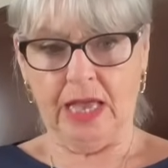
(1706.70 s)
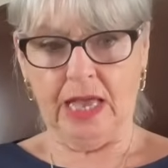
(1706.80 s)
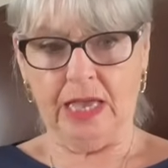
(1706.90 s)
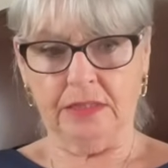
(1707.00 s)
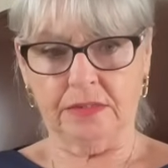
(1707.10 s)

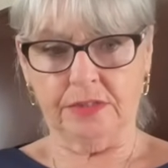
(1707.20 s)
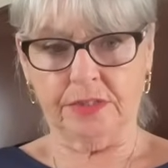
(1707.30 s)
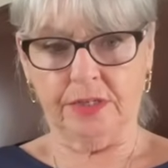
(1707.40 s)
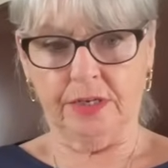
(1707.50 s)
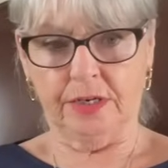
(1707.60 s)
And
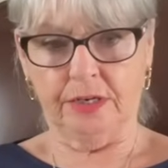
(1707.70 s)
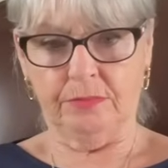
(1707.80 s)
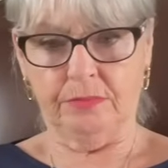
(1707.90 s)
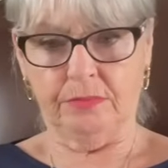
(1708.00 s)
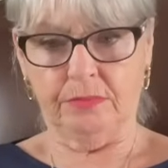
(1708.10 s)

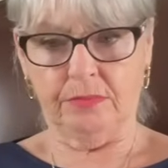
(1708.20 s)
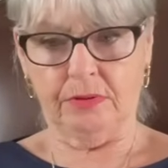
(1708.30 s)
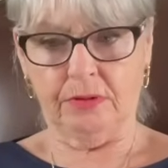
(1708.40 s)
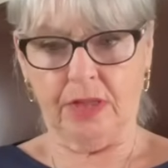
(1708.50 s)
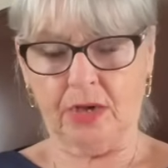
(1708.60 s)

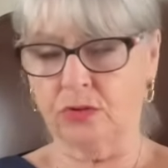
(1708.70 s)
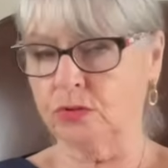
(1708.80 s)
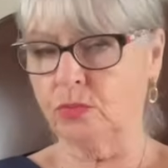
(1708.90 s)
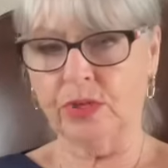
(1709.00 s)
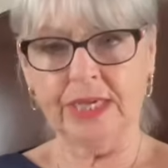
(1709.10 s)
I
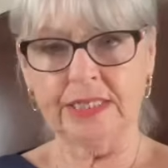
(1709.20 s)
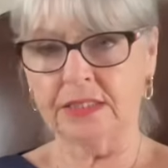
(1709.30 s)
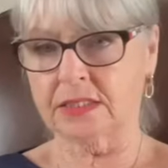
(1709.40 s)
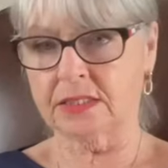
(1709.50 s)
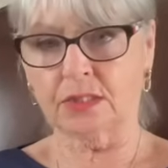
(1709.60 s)
couldn't wait
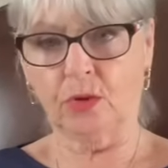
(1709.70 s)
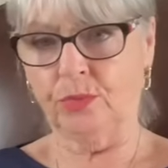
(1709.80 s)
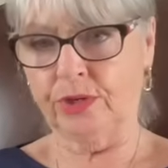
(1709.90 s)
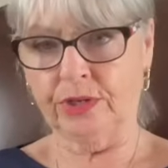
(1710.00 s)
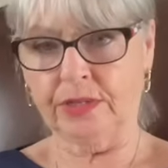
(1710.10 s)
to stop
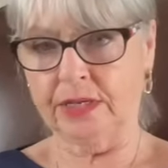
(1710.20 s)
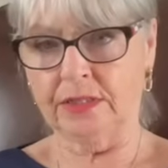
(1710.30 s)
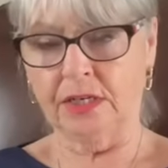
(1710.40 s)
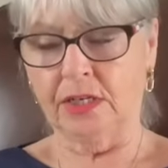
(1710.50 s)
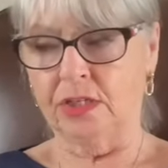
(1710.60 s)

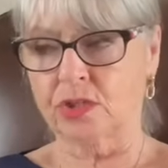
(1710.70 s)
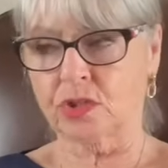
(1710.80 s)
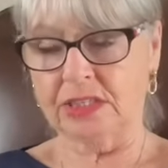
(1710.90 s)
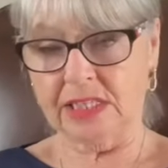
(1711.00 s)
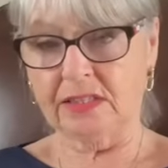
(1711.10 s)
working. So
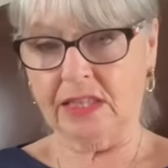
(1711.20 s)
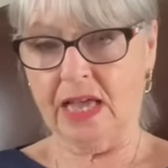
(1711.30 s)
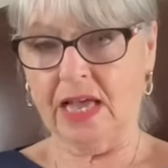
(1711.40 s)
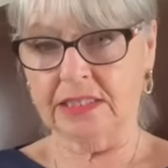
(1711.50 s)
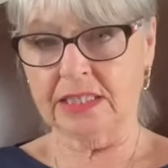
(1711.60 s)
I did
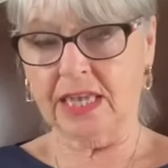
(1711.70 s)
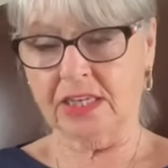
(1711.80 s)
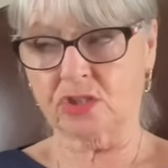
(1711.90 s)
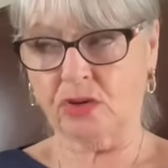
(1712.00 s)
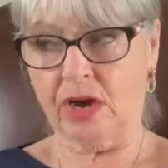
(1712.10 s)
that, I did
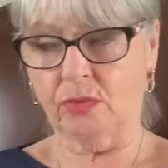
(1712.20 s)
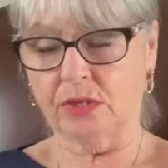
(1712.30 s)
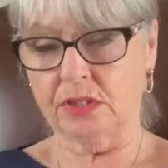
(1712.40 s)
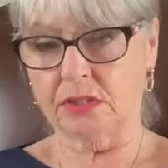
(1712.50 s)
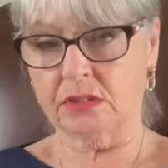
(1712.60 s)
extra
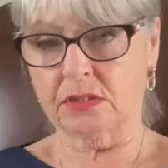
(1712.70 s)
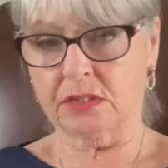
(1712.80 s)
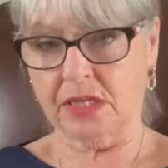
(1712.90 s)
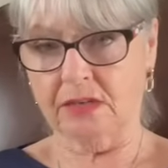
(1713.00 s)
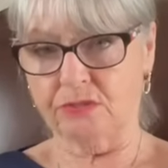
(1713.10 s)
hours,
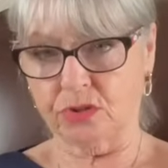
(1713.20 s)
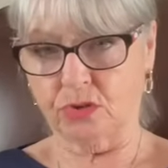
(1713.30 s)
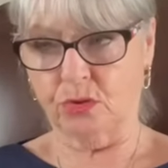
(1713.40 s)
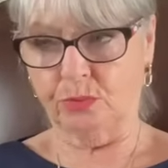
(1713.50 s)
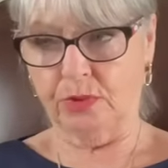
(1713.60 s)
saved
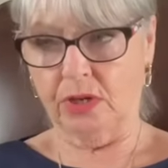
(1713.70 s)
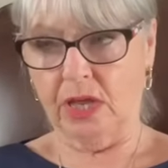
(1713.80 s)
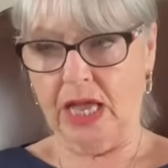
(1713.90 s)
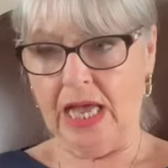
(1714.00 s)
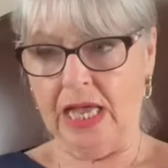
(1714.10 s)
up,
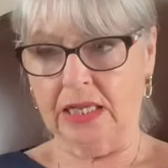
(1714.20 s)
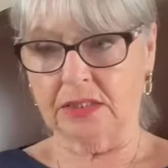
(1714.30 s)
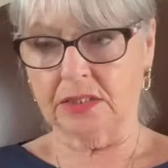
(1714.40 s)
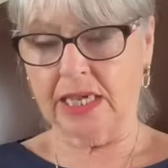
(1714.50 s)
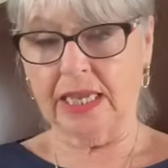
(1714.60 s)

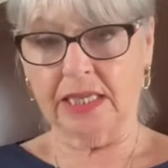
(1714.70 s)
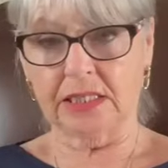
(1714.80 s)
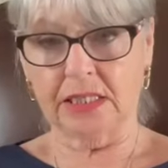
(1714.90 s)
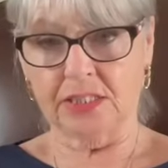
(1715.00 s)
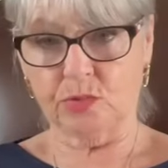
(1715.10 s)
and I had a
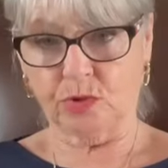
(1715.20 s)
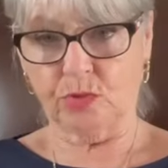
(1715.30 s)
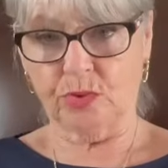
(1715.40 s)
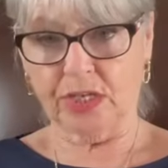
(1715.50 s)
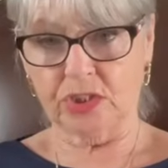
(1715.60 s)
year's worth of
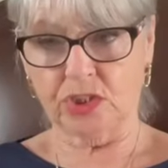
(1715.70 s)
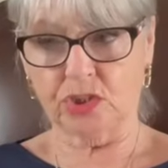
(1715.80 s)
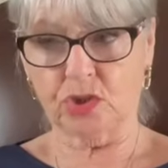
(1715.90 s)
wages.